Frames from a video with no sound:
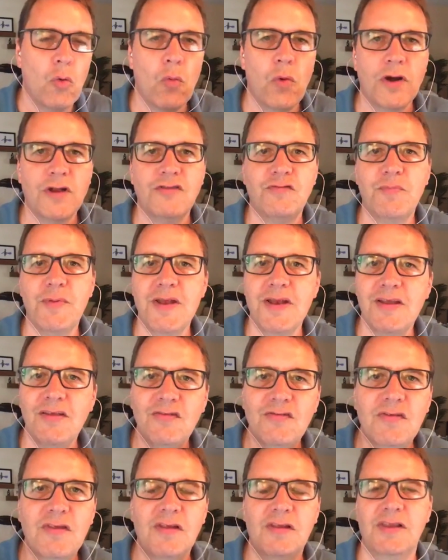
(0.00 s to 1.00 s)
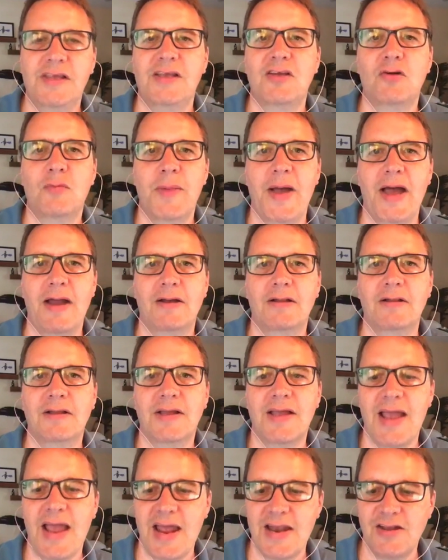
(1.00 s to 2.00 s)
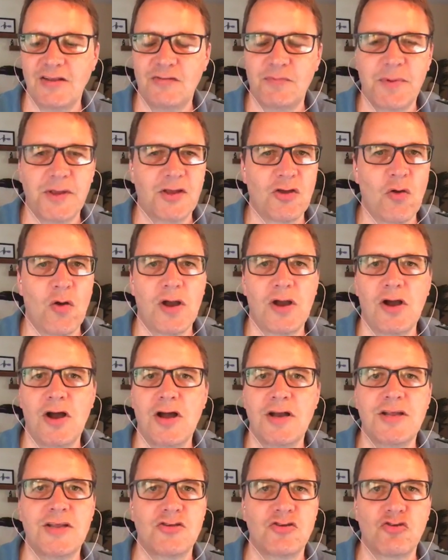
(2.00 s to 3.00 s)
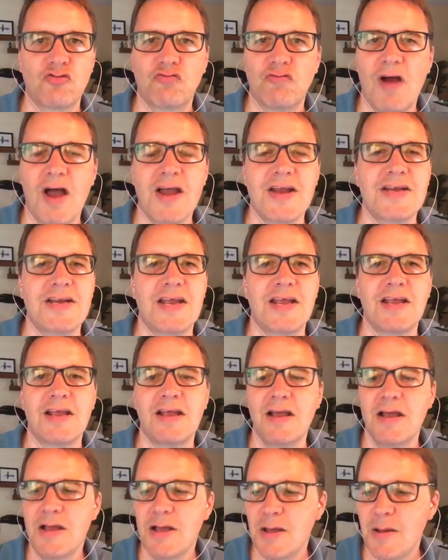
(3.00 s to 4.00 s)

what it's been is the legal battle, and it's been going on and grinding